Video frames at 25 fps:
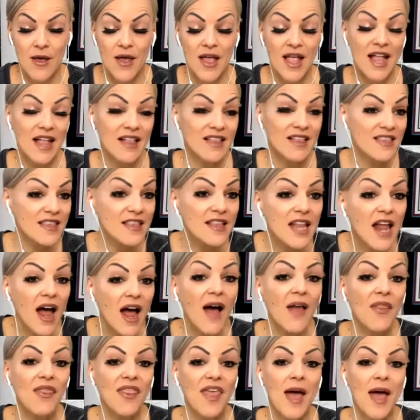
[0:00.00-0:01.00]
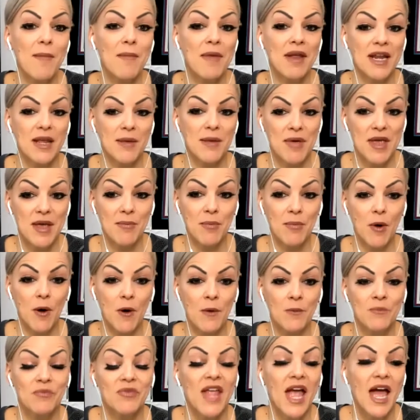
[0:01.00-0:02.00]
It's not that many
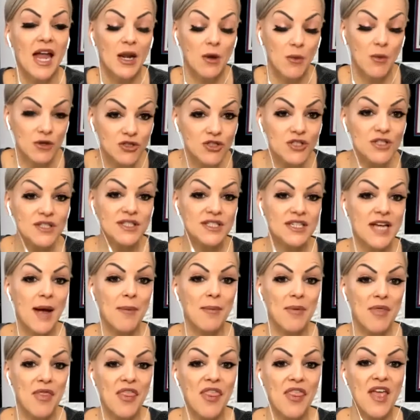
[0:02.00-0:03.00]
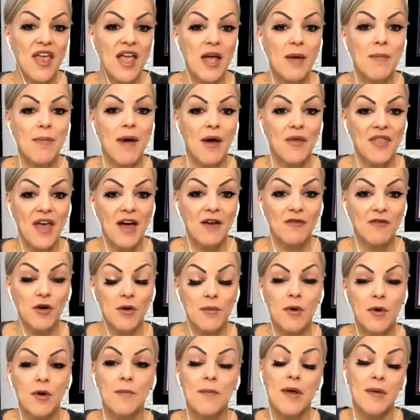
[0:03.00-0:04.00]
people. And I want you to stop and think about that for a
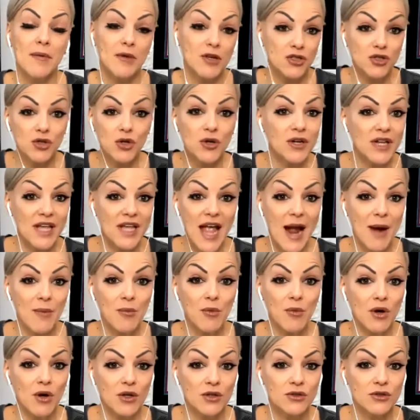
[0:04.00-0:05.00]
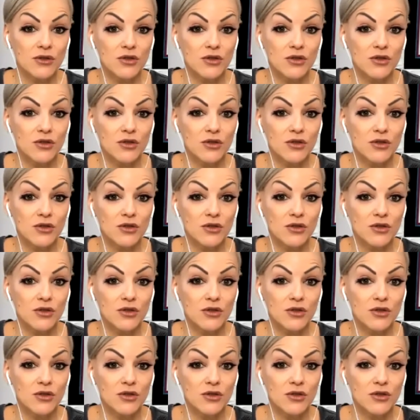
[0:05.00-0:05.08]
moment, because you're already emerald.